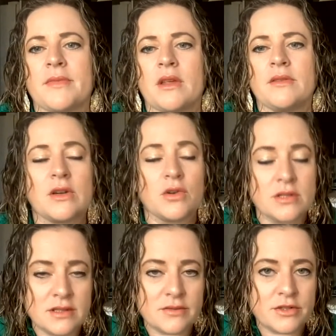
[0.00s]
that are
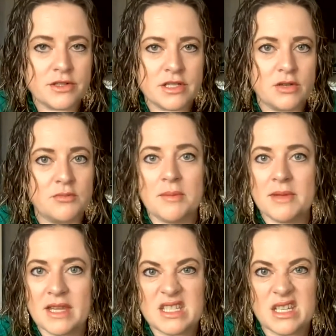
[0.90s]
delivered to you. Maybe
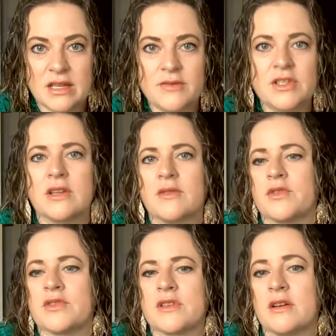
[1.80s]
that's a gift you give
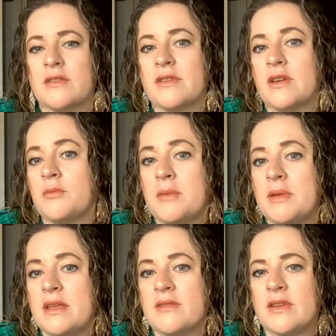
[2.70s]
yourself.
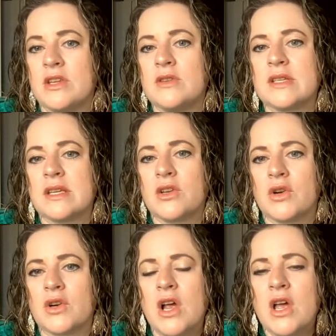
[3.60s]
Maybe even using
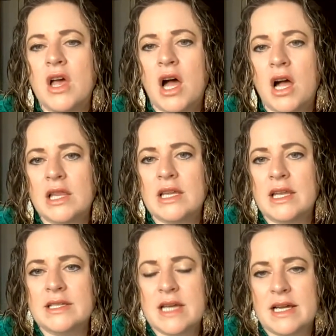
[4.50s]
your
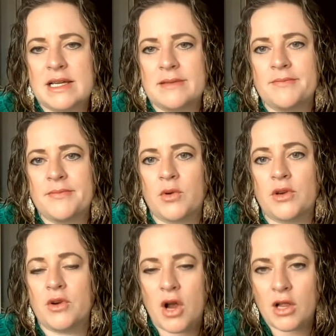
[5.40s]
holiday time or
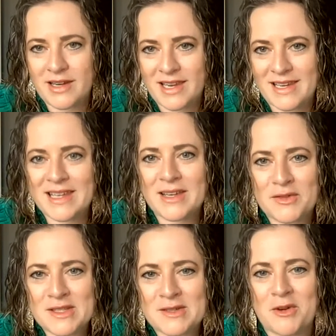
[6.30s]
your holiday
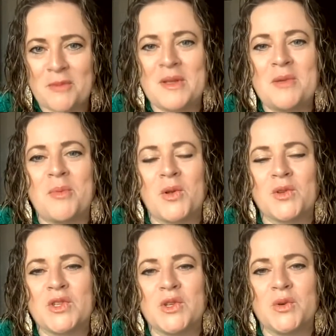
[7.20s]
gifts from people
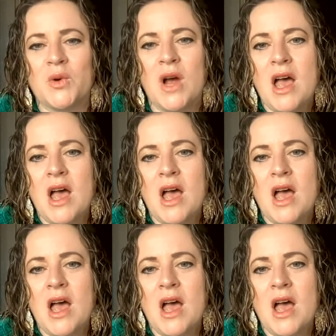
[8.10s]
to